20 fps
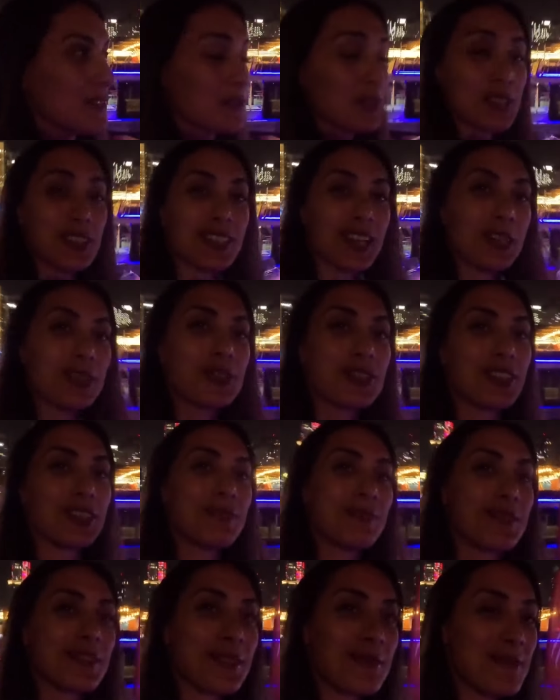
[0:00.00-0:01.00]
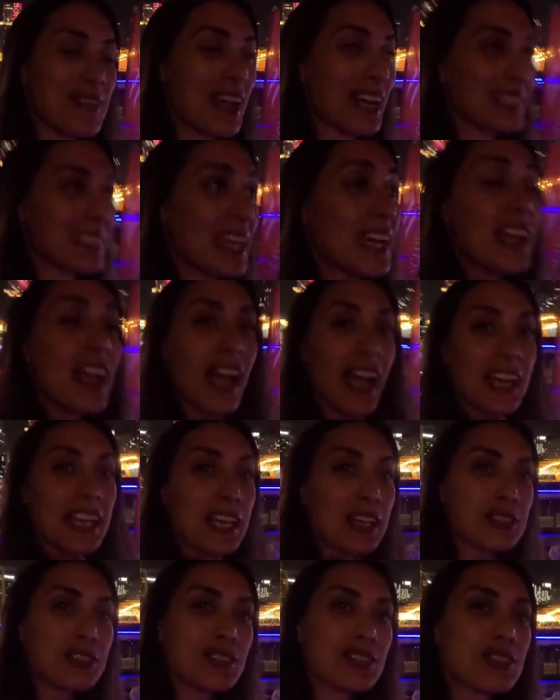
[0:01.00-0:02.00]
what's our trip from yacht I
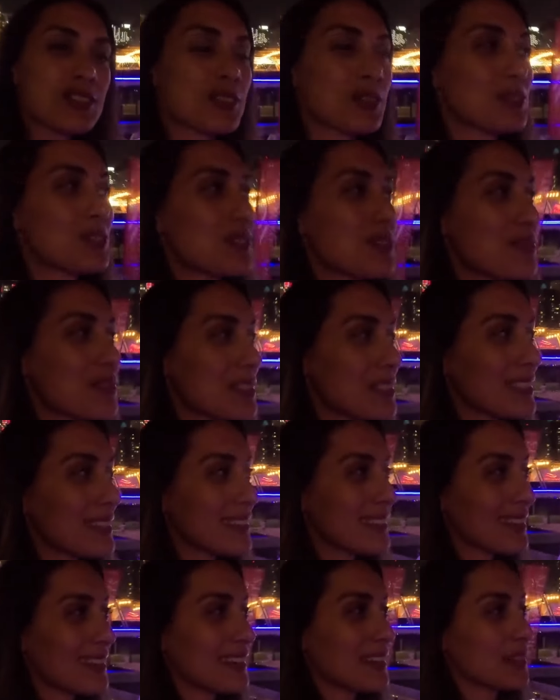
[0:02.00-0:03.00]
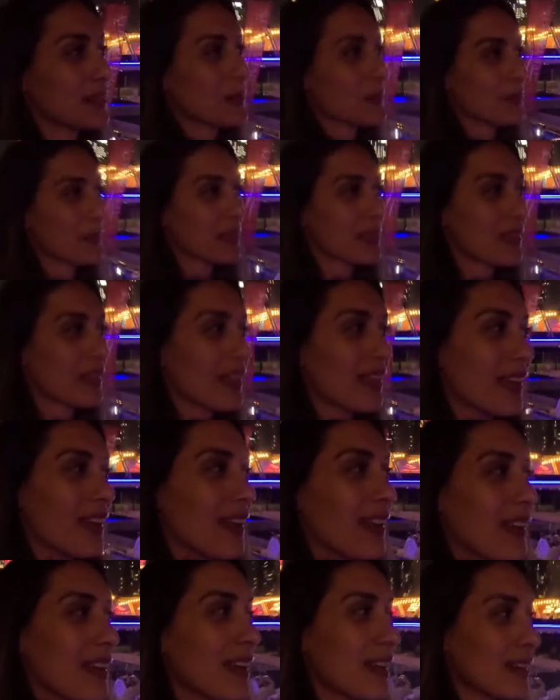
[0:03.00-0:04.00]
know it's so different uh,
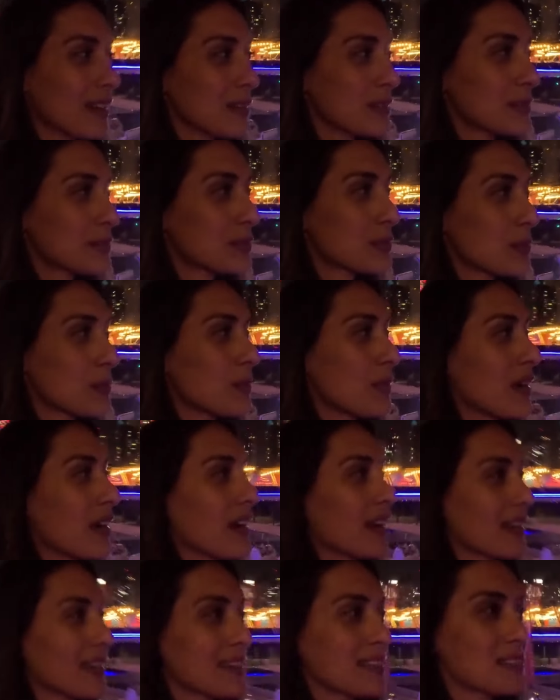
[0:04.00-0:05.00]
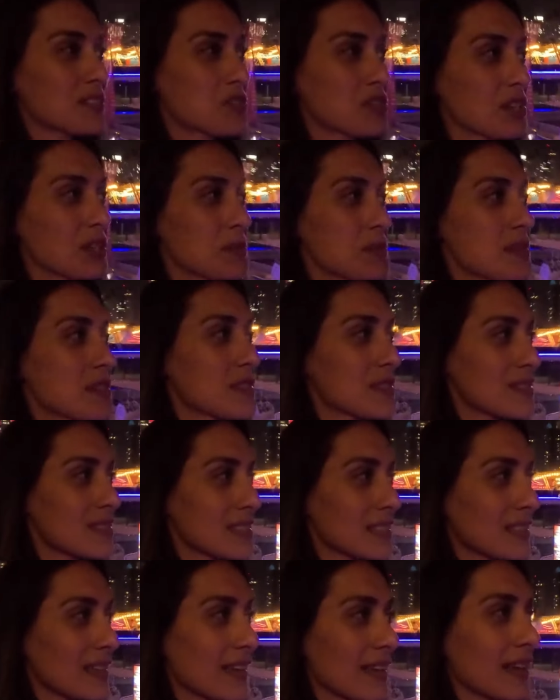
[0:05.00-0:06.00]
from my trips
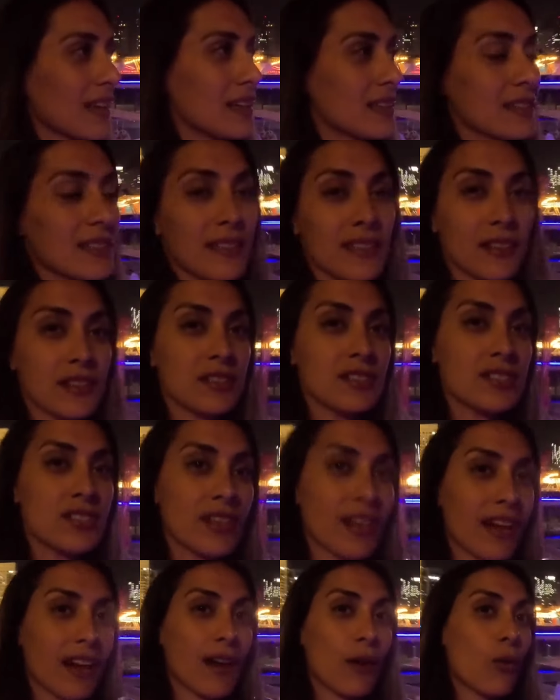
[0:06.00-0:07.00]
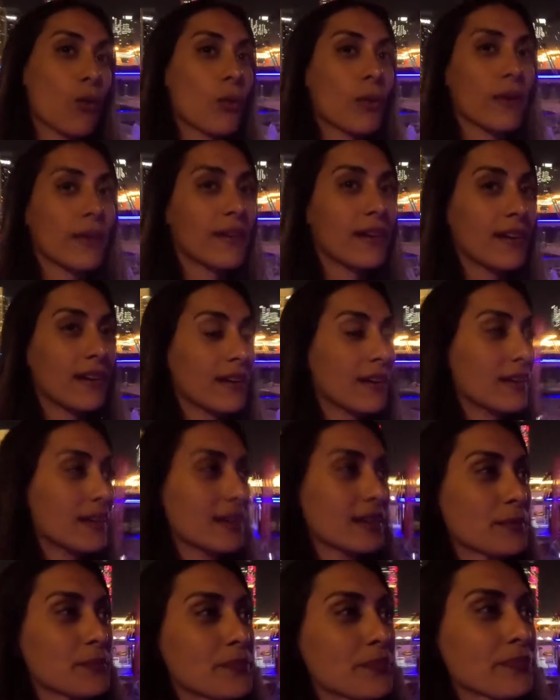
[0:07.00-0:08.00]
that I had in India or
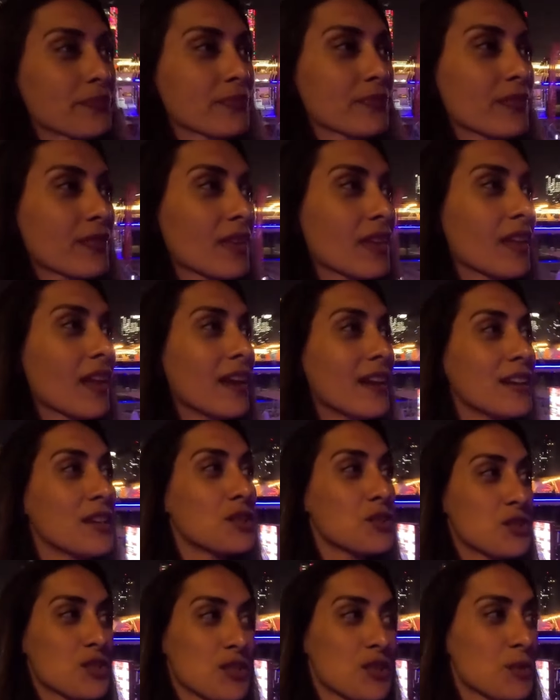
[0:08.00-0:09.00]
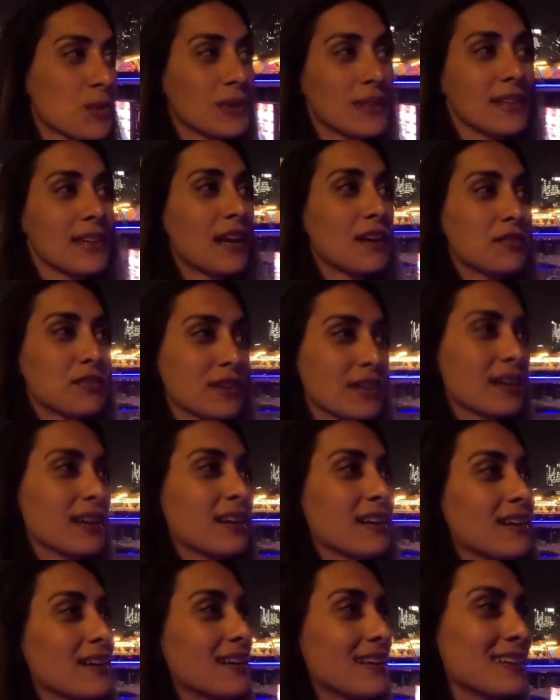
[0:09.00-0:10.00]
in general in
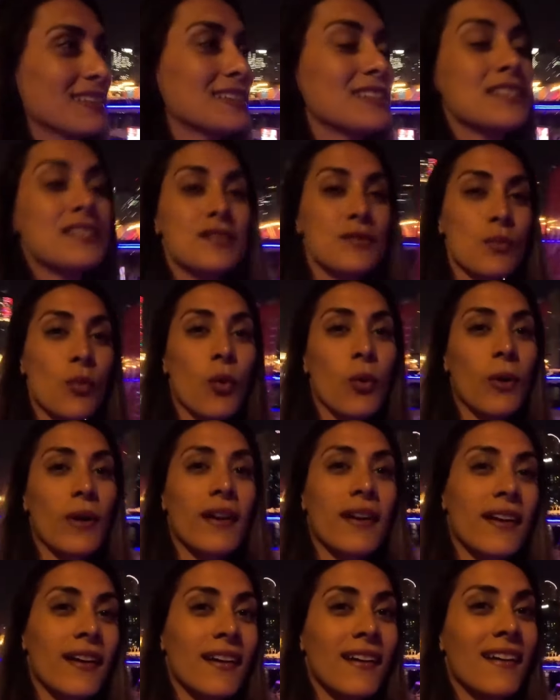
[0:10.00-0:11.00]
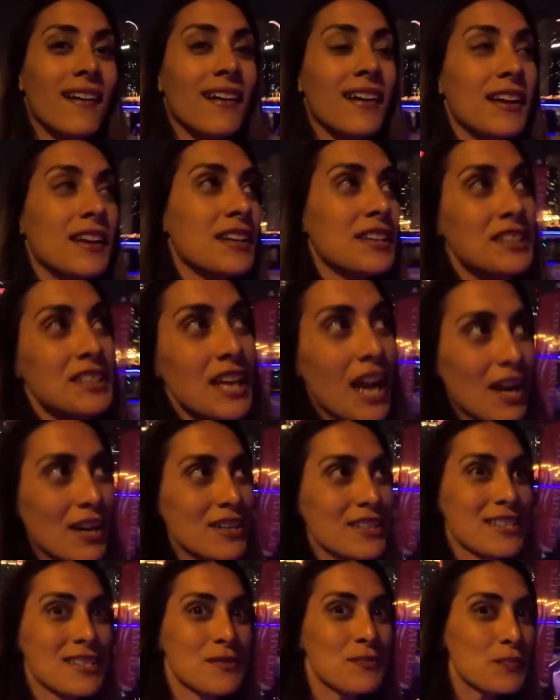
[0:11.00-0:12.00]
Africa. This more
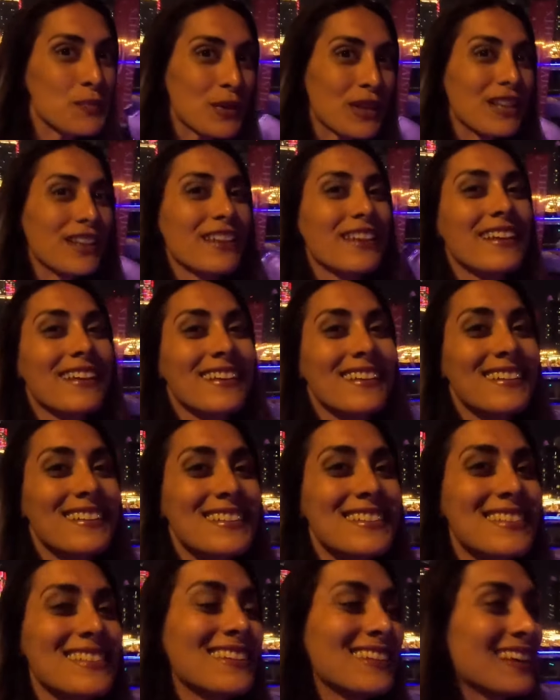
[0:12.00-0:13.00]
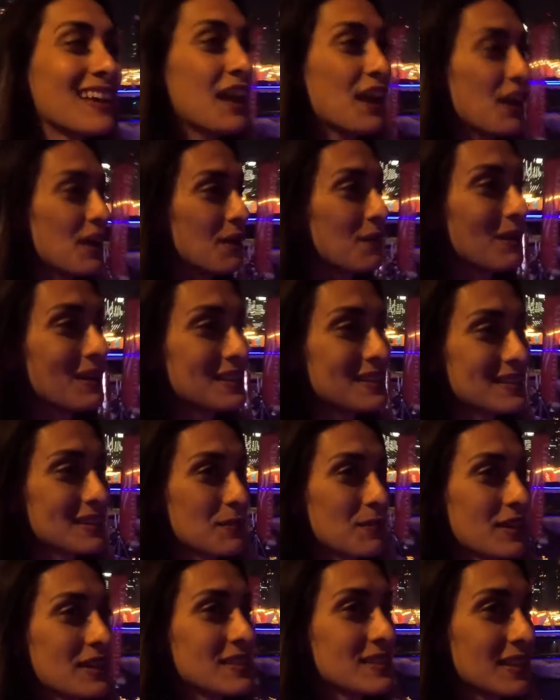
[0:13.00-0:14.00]
yachts, buildings. Oh, it's
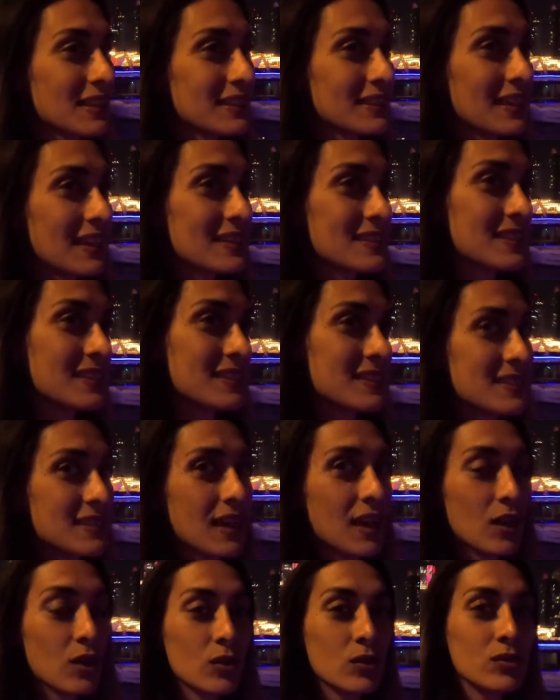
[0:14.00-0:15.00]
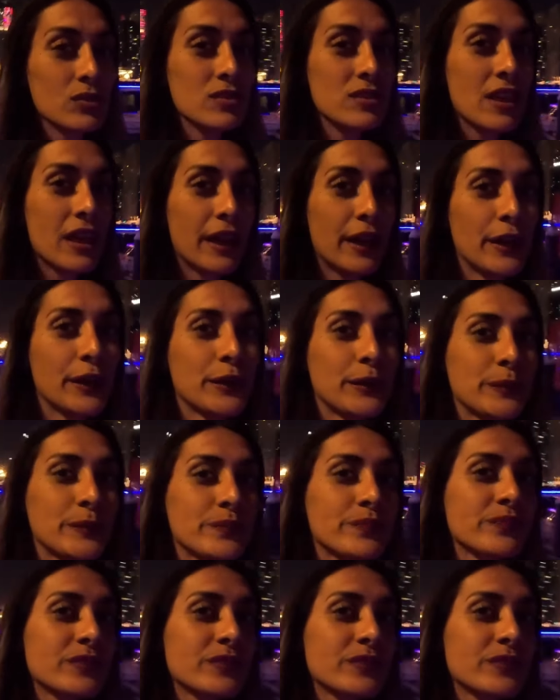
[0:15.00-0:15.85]
amazing. It has its own. Um,